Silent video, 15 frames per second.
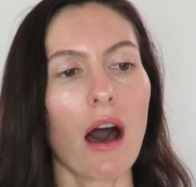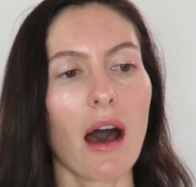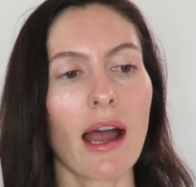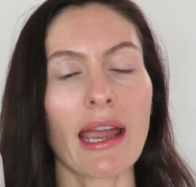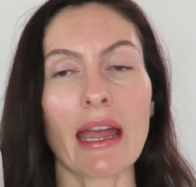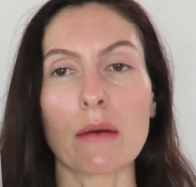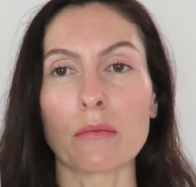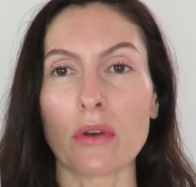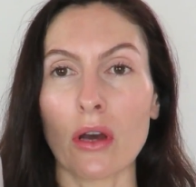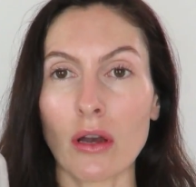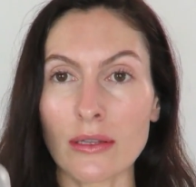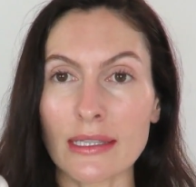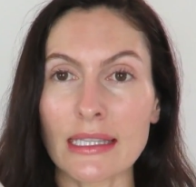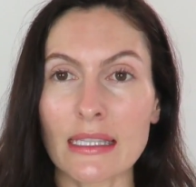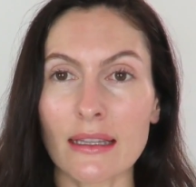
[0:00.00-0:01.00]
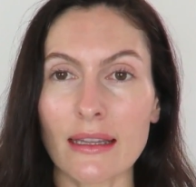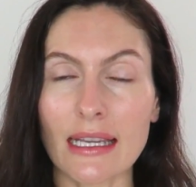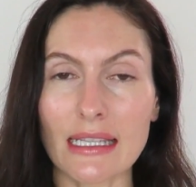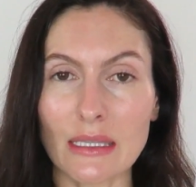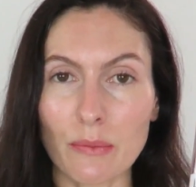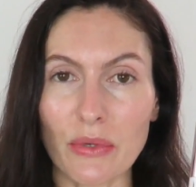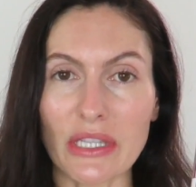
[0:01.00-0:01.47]
I am
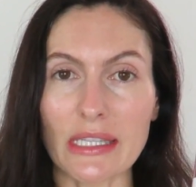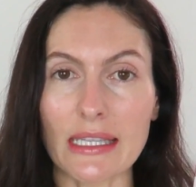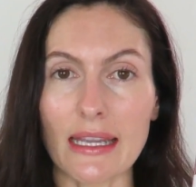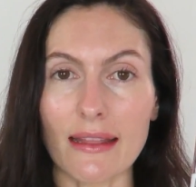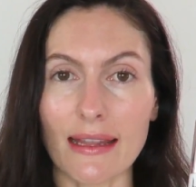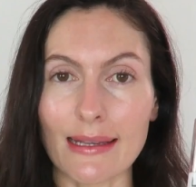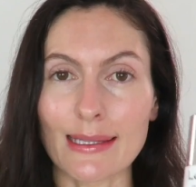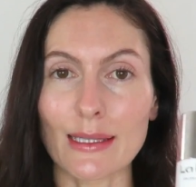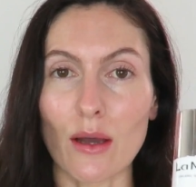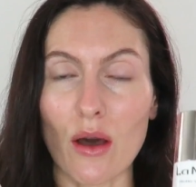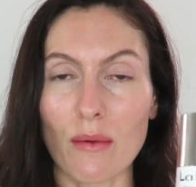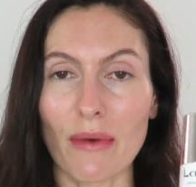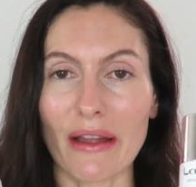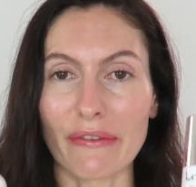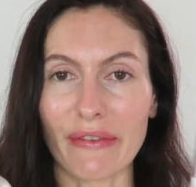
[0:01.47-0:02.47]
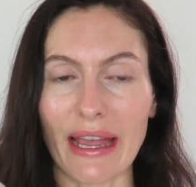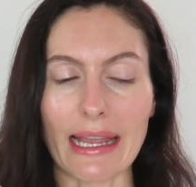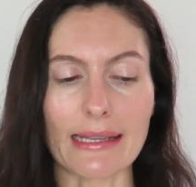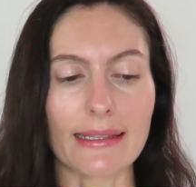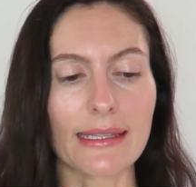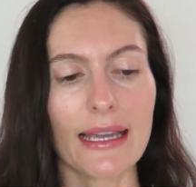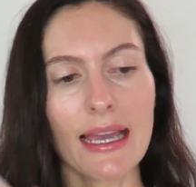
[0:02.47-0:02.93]
constantly spritzing this on my
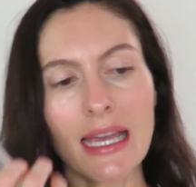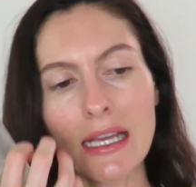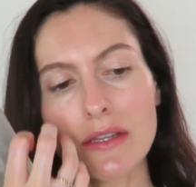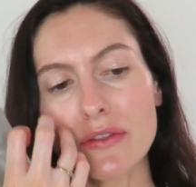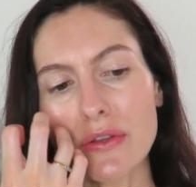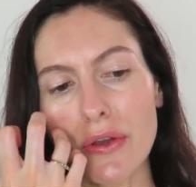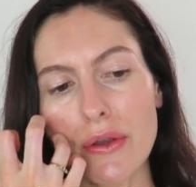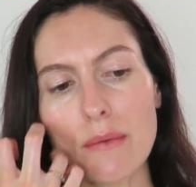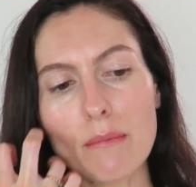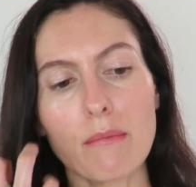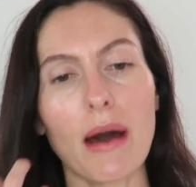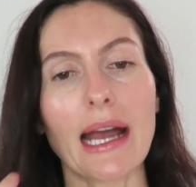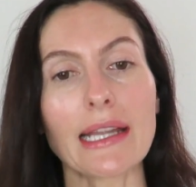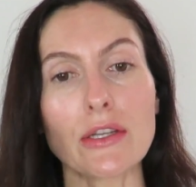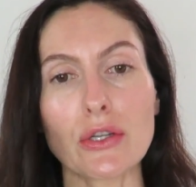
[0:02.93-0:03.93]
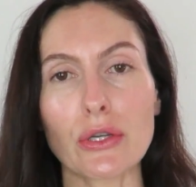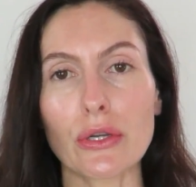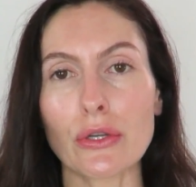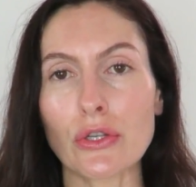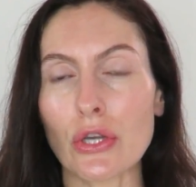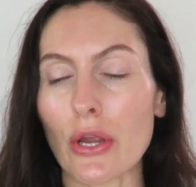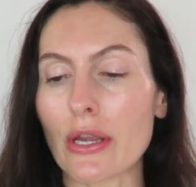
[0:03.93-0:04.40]
face. So my
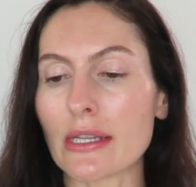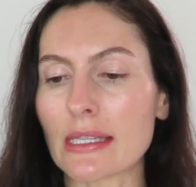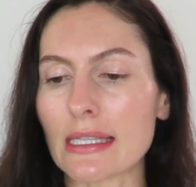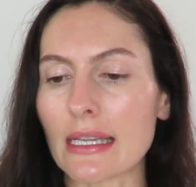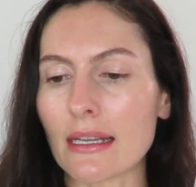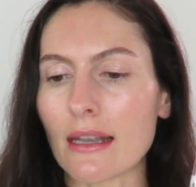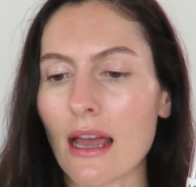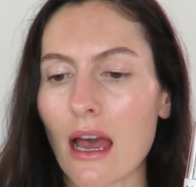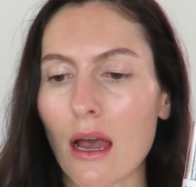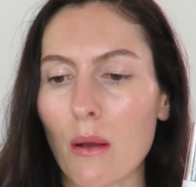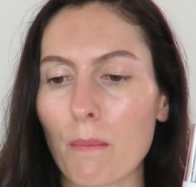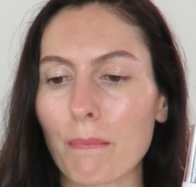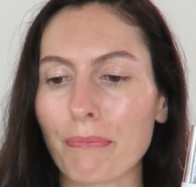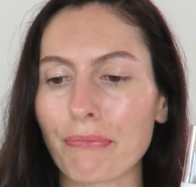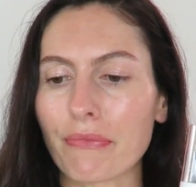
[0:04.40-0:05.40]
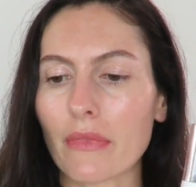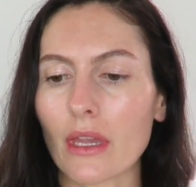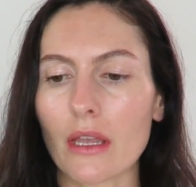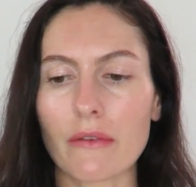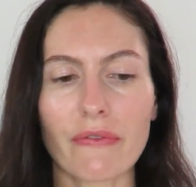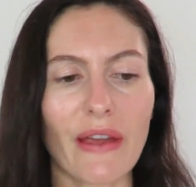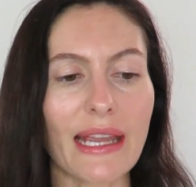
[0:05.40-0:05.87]
two chosen
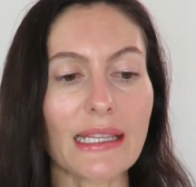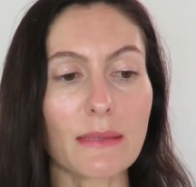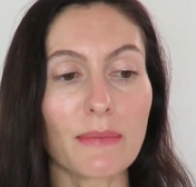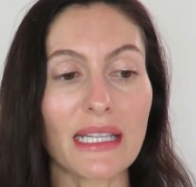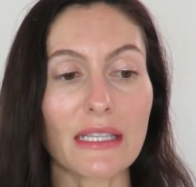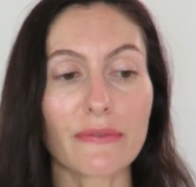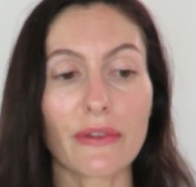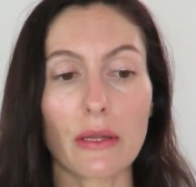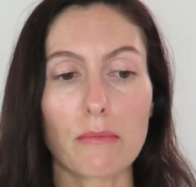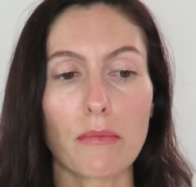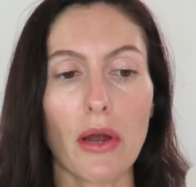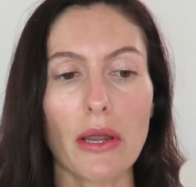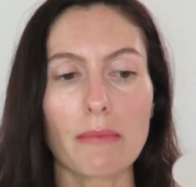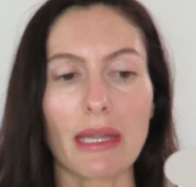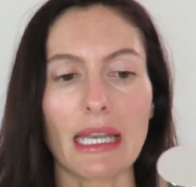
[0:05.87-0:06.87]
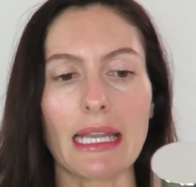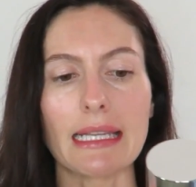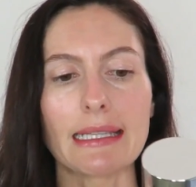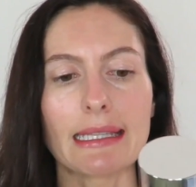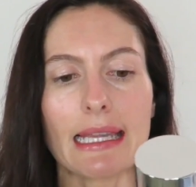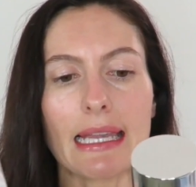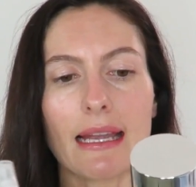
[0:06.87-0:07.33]
face mists for the moment
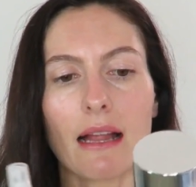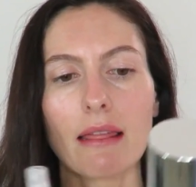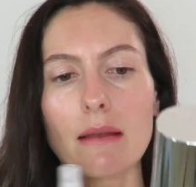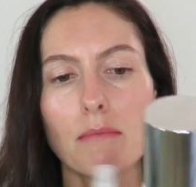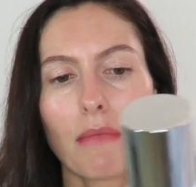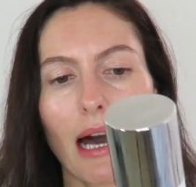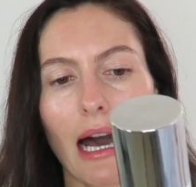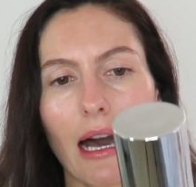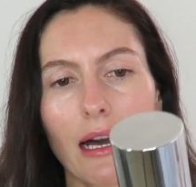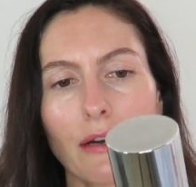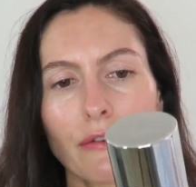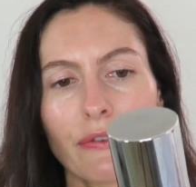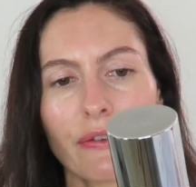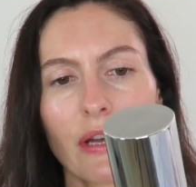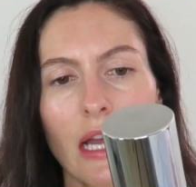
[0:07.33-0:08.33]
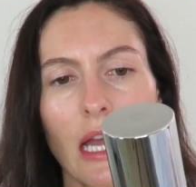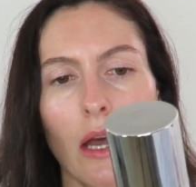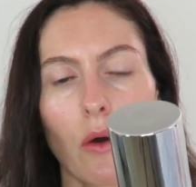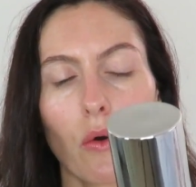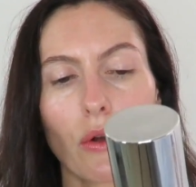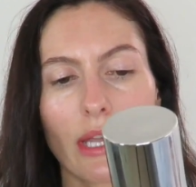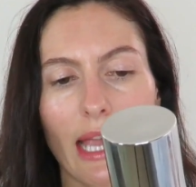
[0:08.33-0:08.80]
is the Le Mauve
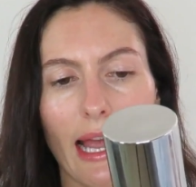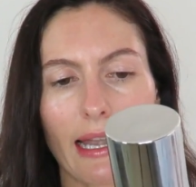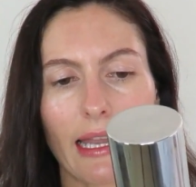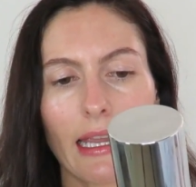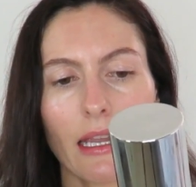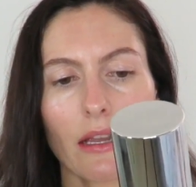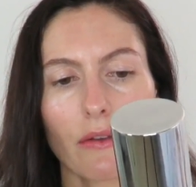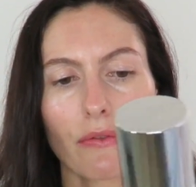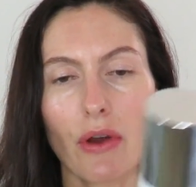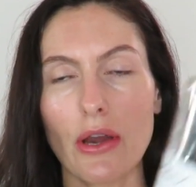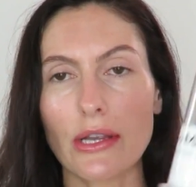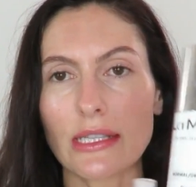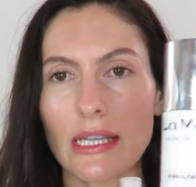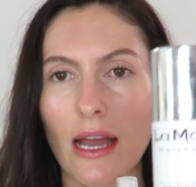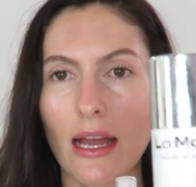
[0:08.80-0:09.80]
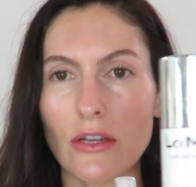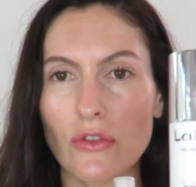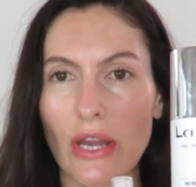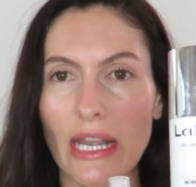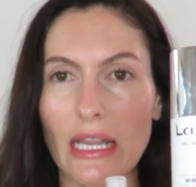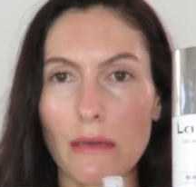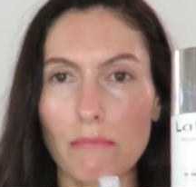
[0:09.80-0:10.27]
Organic Rose
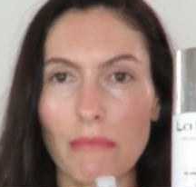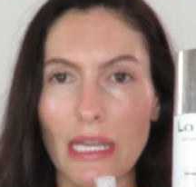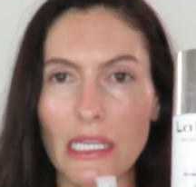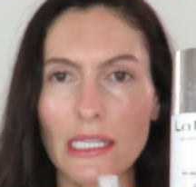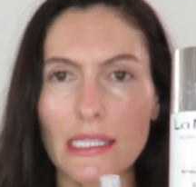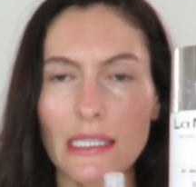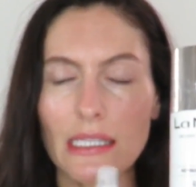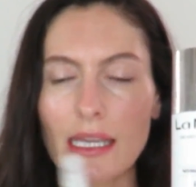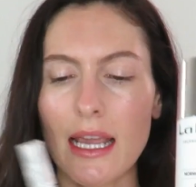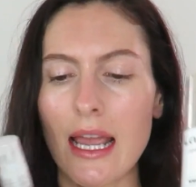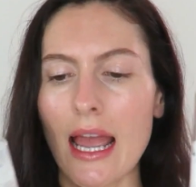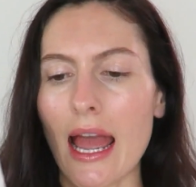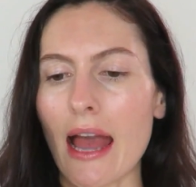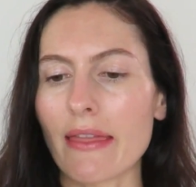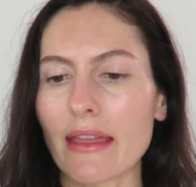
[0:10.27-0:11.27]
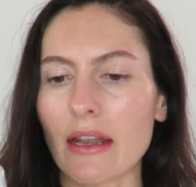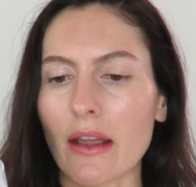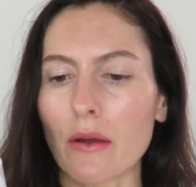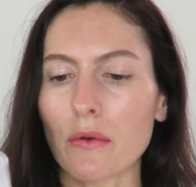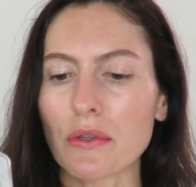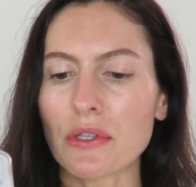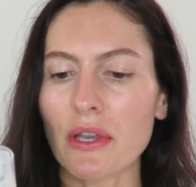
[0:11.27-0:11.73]
Hydrating Mist, and then
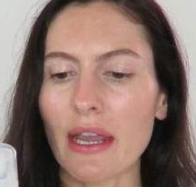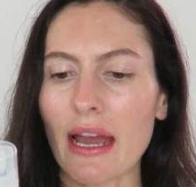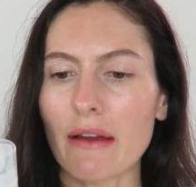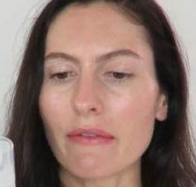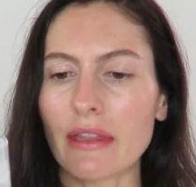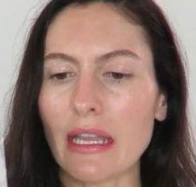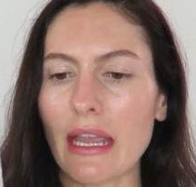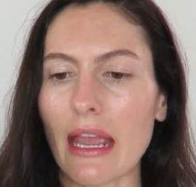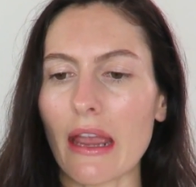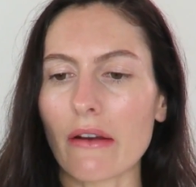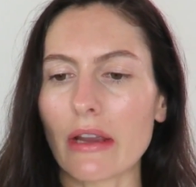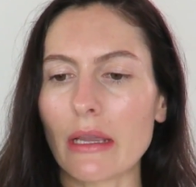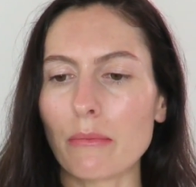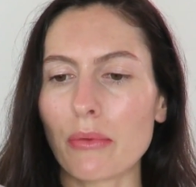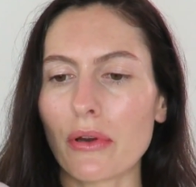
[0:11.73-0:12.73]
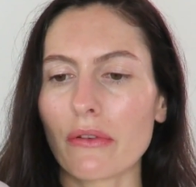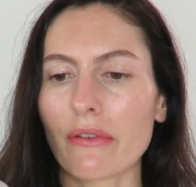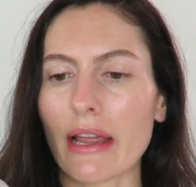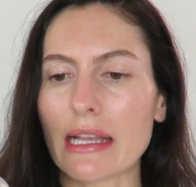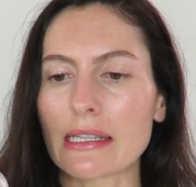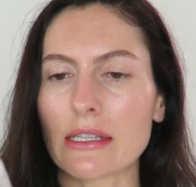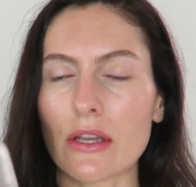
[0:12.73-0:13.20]
I also have the
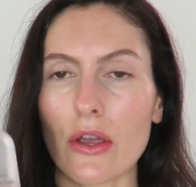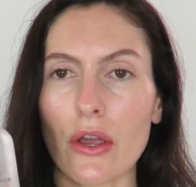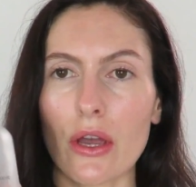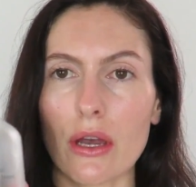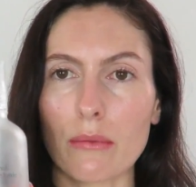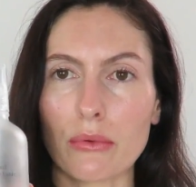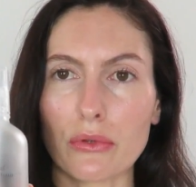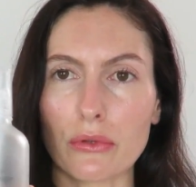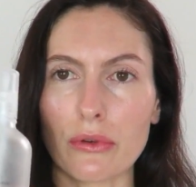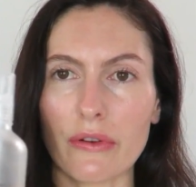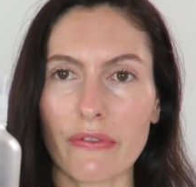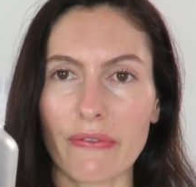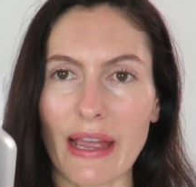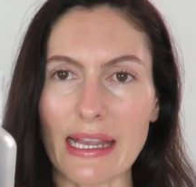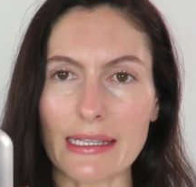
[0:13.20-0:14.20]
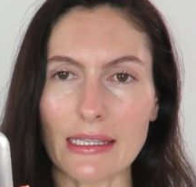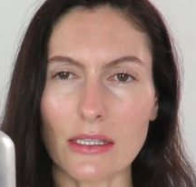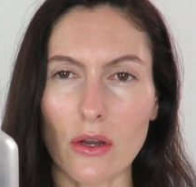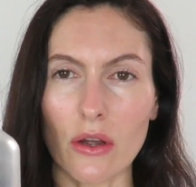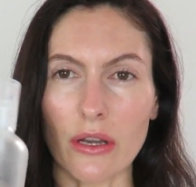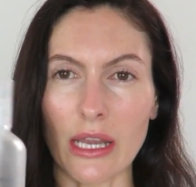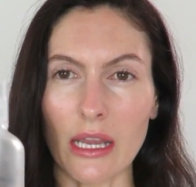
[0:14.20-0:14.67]
Perez Herbal Face
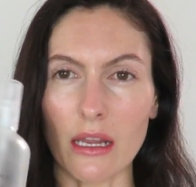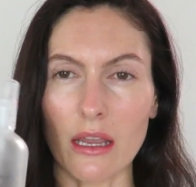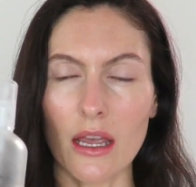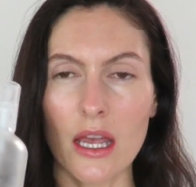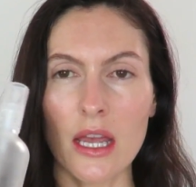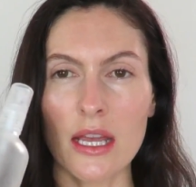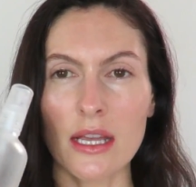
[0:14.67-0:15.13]
Tonic.